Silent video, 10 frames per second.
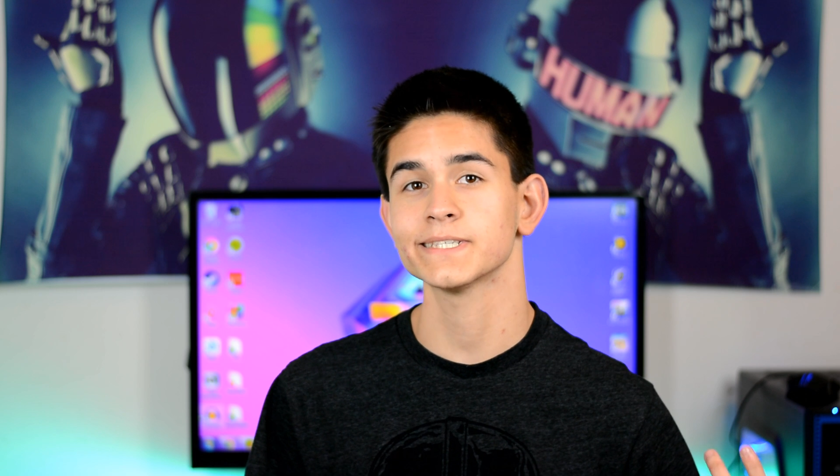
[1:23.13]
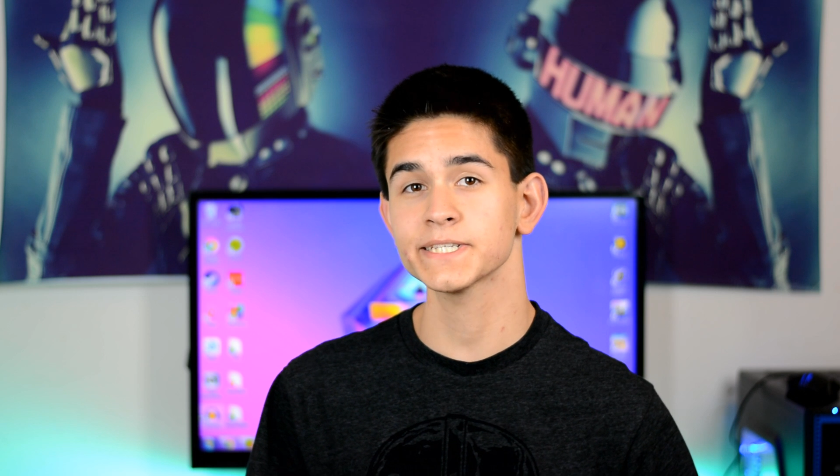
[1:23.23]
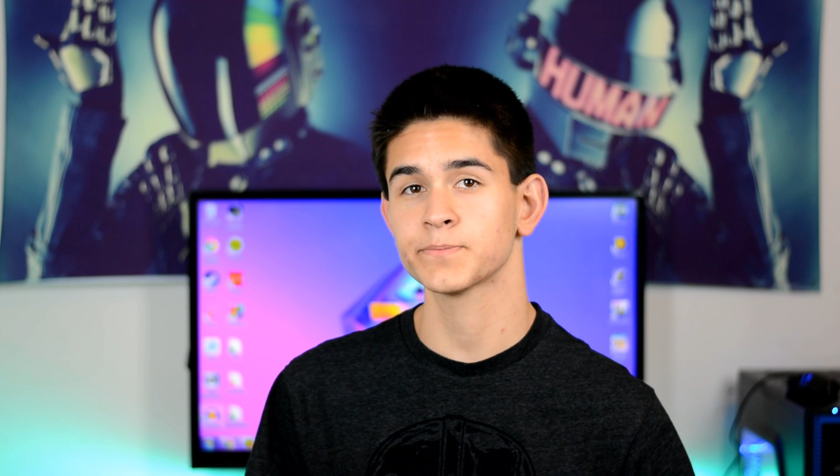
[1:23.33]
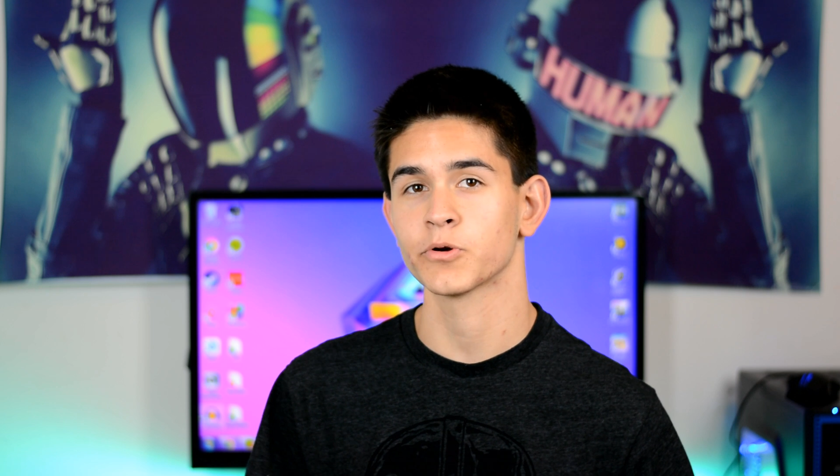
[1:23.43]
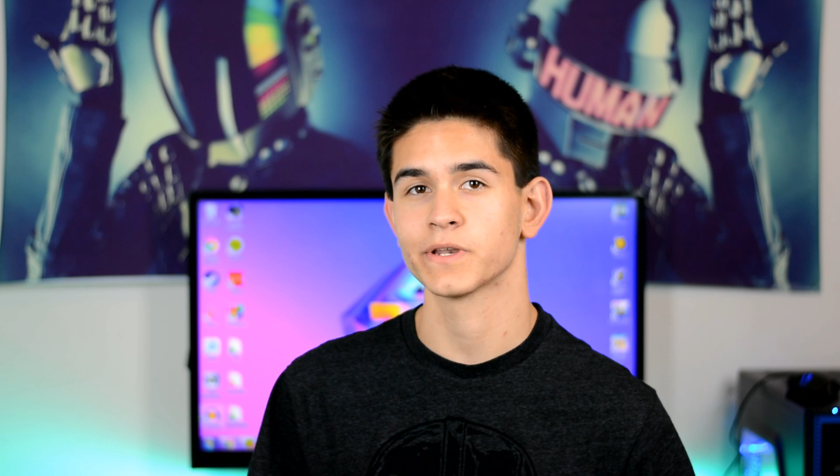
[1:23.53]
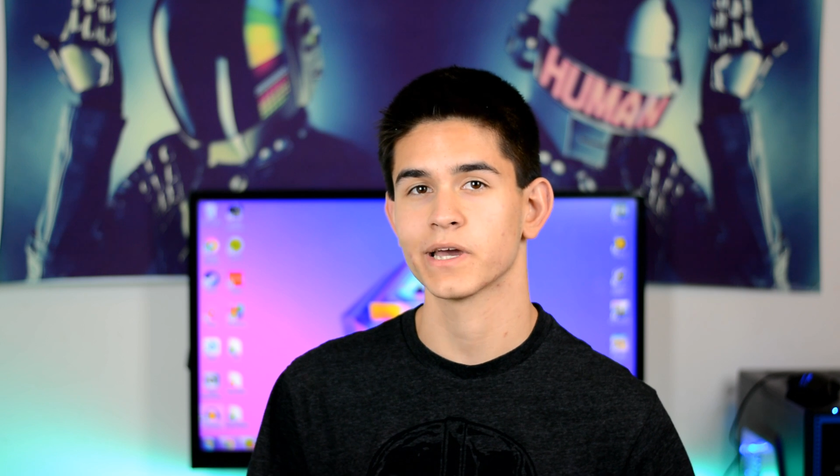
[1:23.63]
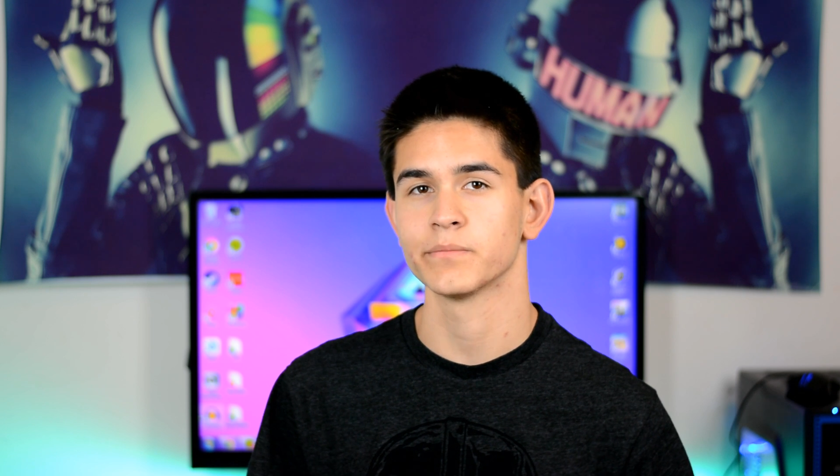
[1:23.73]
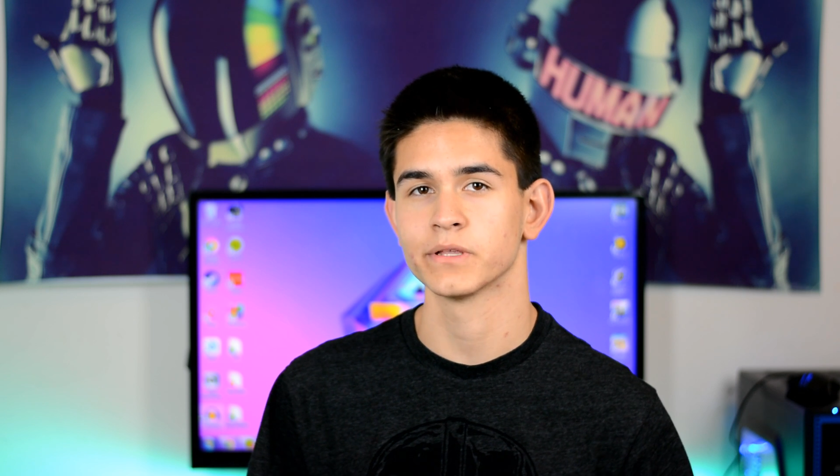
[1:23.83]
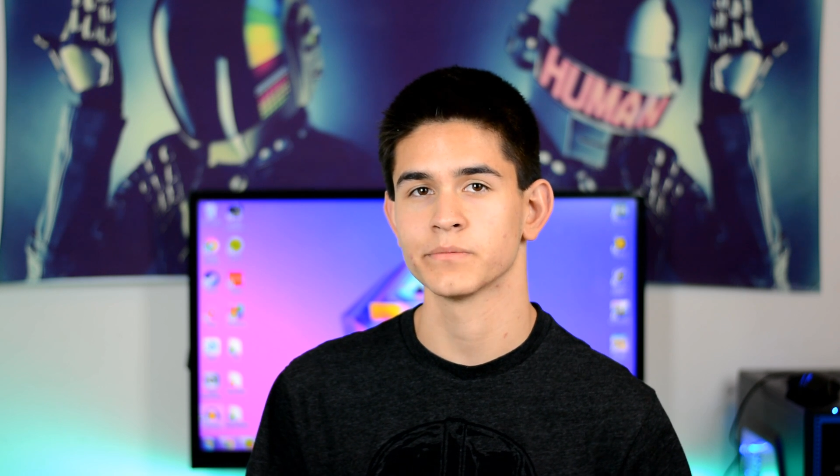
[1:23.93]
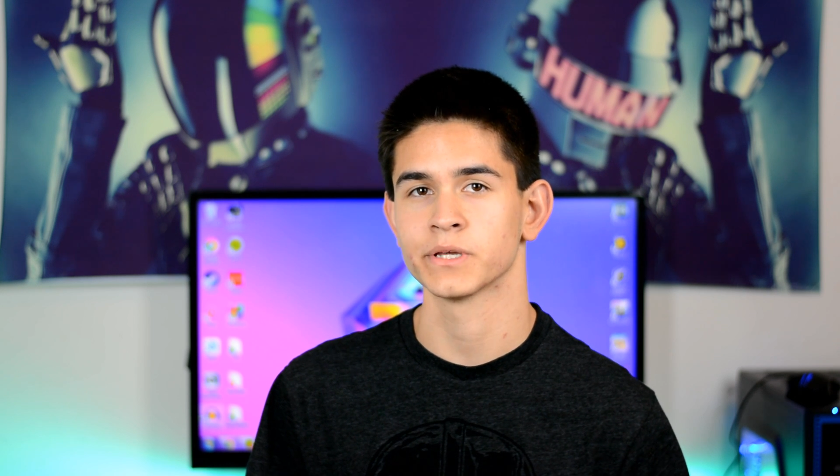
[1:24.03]

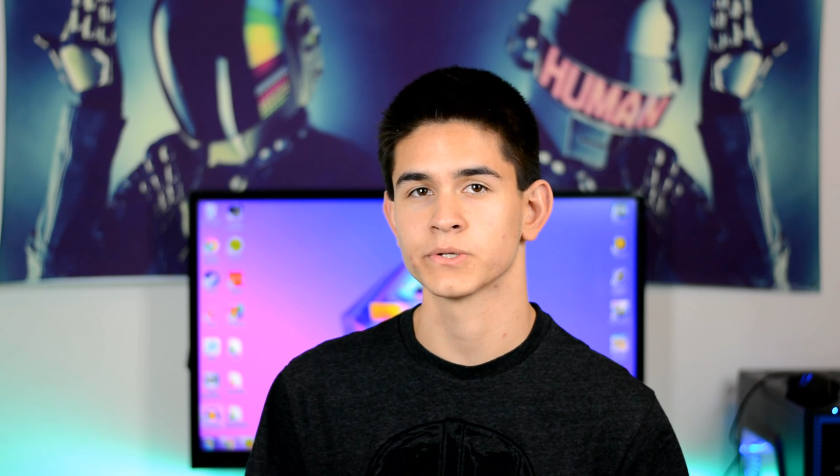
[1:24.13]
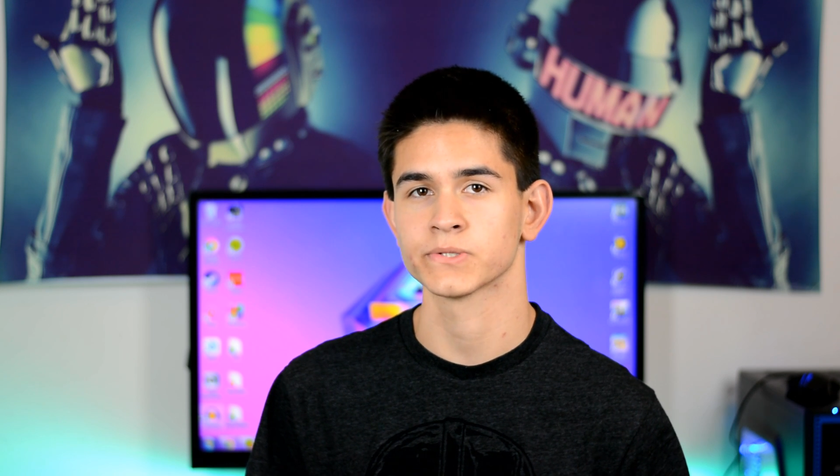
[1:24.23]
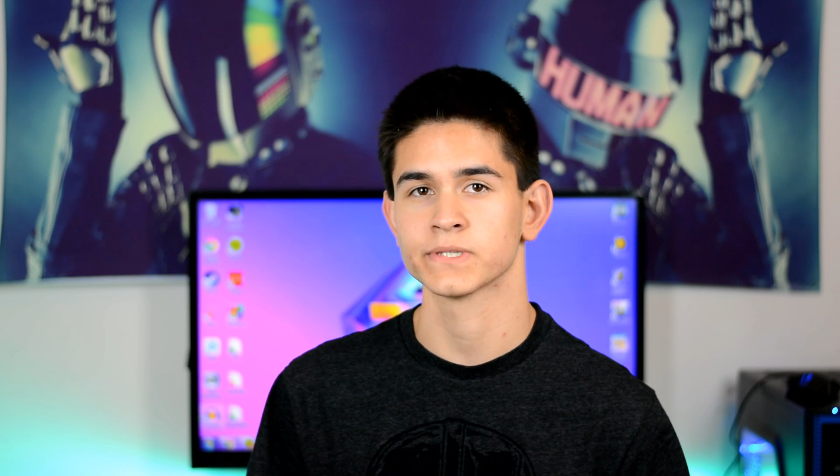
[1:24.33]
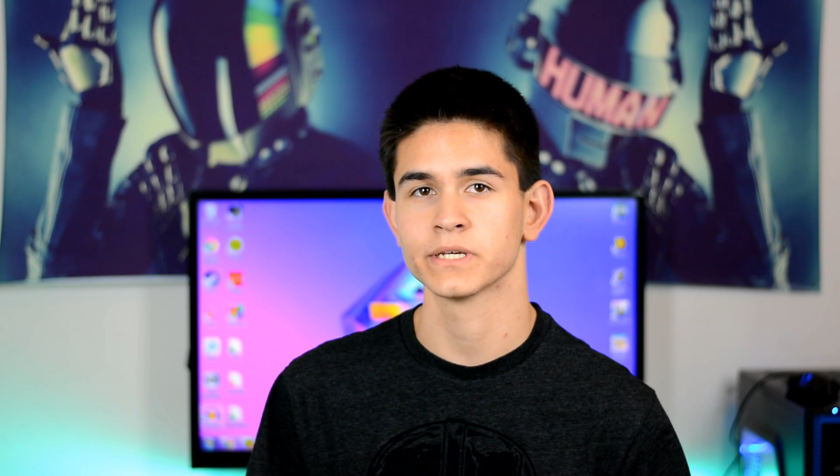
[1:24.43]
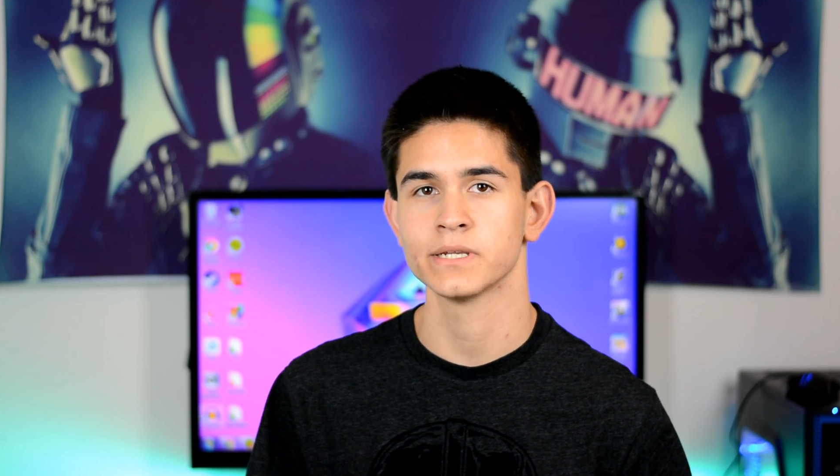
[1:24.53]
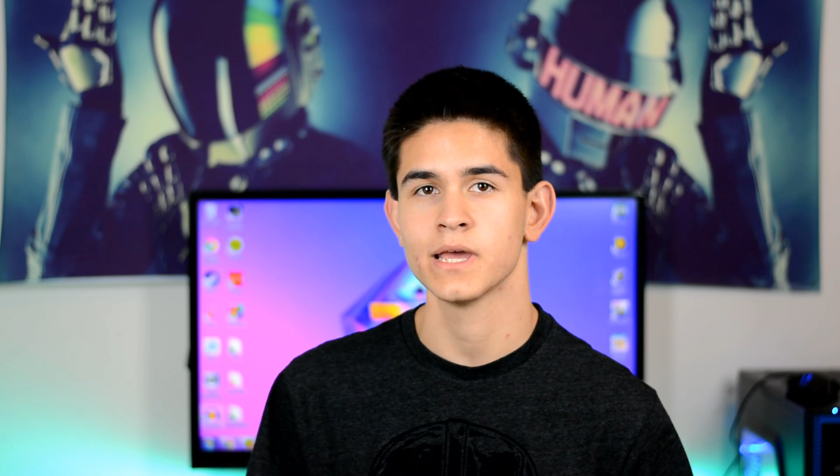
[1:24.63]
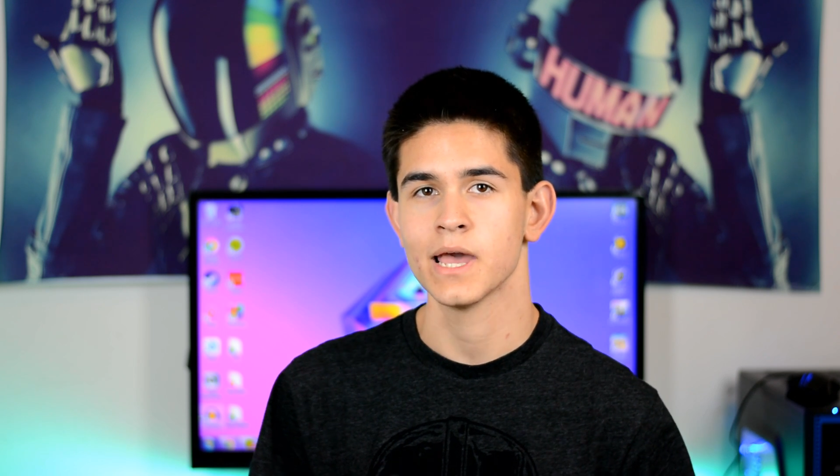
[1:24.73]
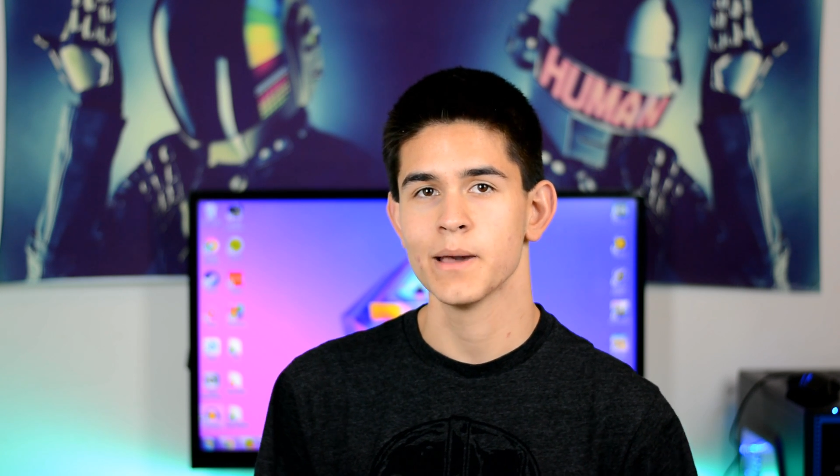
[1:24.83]
6.9mm thin,